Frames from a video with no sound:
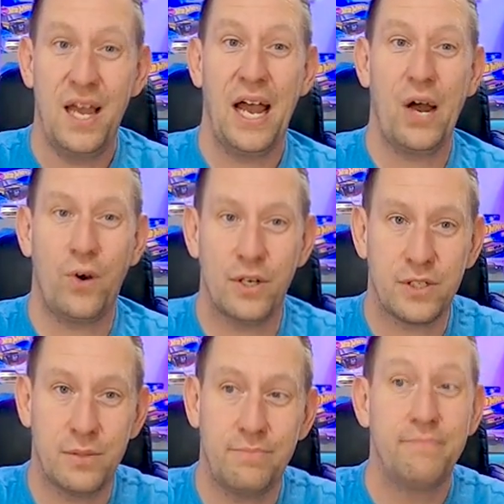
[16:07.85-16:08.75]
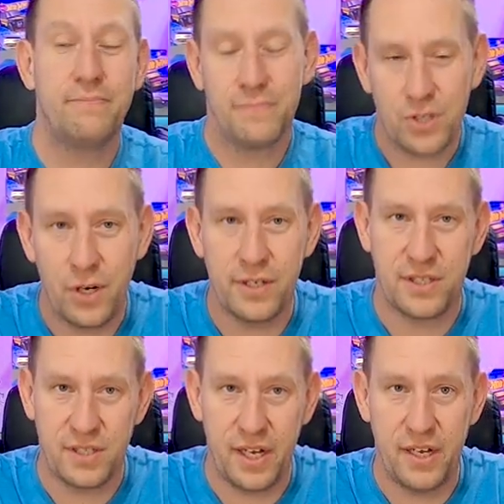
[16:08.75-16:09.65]
How awesome? It's hard to
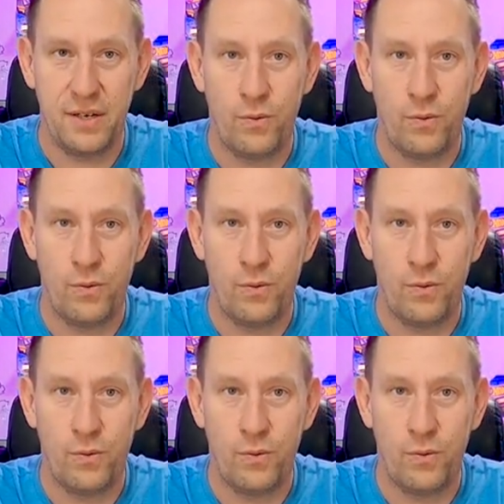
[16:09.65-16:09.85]
say.